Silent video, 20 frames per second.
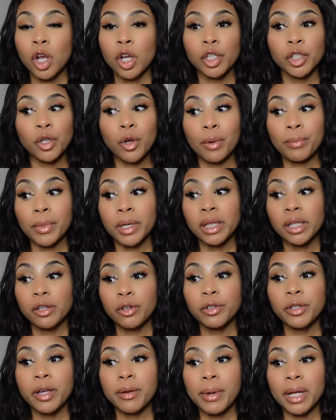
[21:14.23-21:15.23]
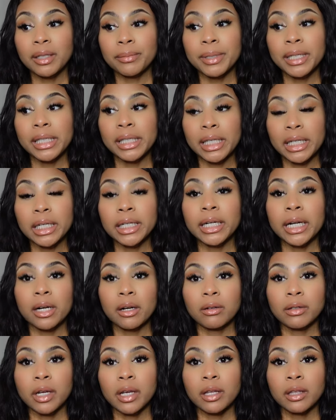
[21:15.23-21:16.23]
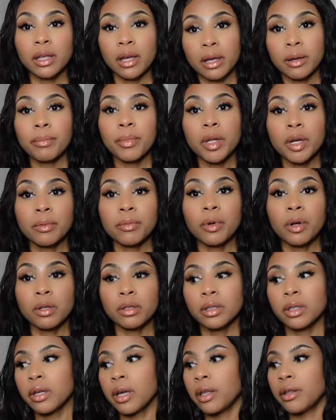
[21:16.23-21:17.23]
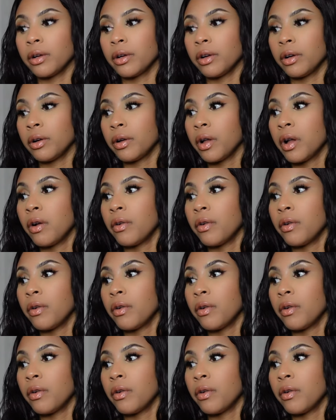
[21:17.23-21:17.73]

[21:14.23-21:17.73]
So I'm literally about to be sitting down and like putting balls together